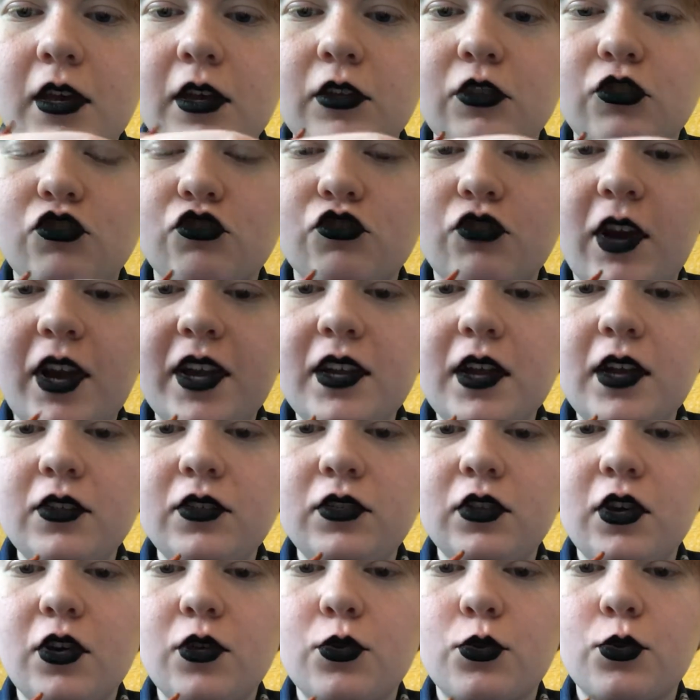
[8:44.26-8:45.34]
Try not
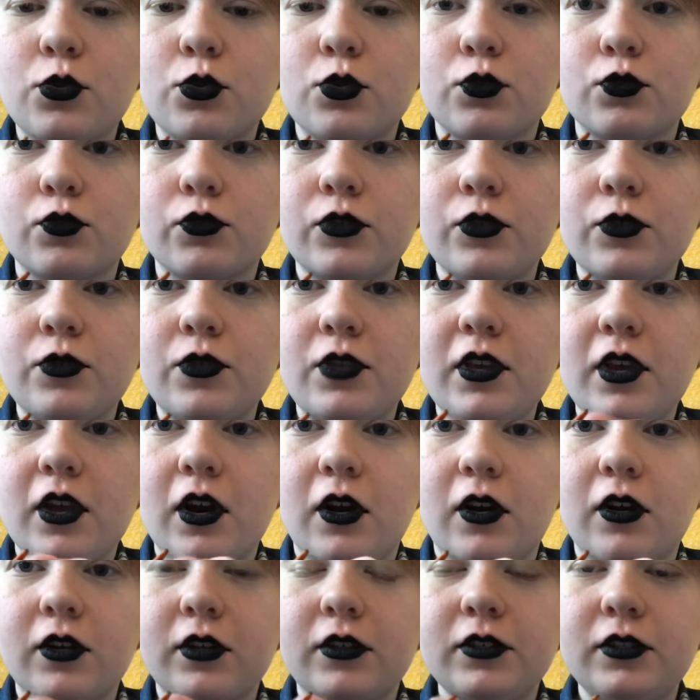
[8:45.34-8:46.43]
to go through the
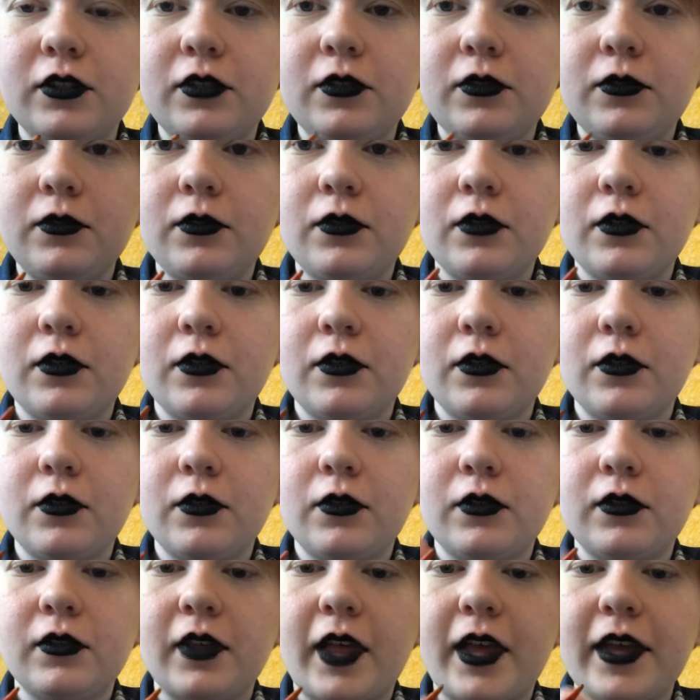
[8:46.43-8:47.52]
yarn,
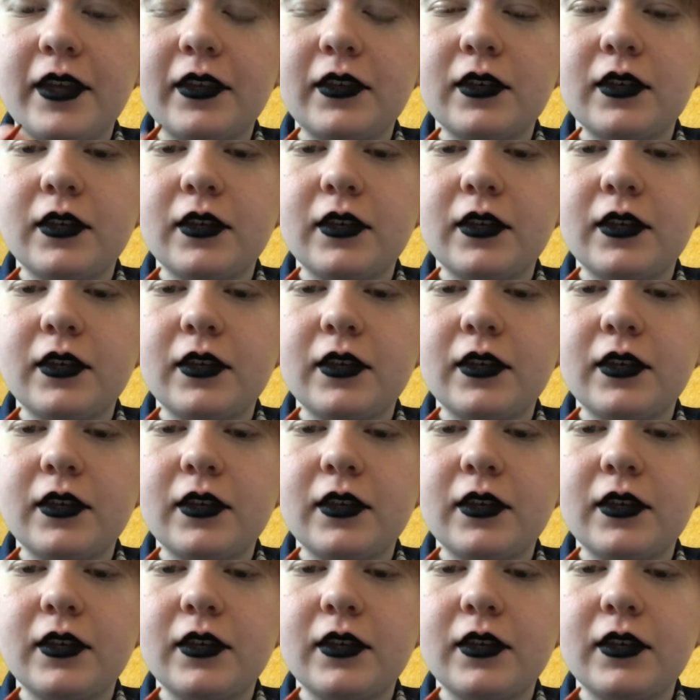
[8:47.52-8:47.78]
like